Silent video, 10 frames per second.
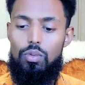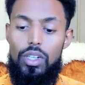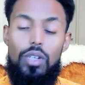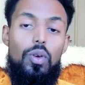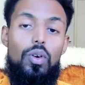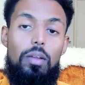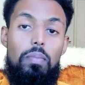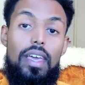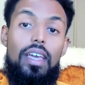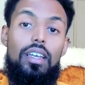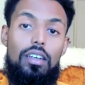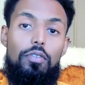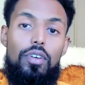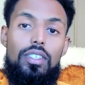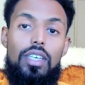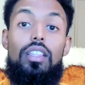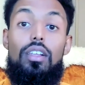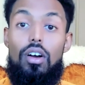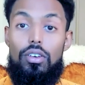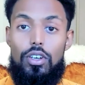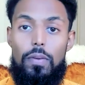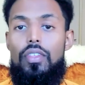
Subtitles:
really rooted in making a difference in the long term.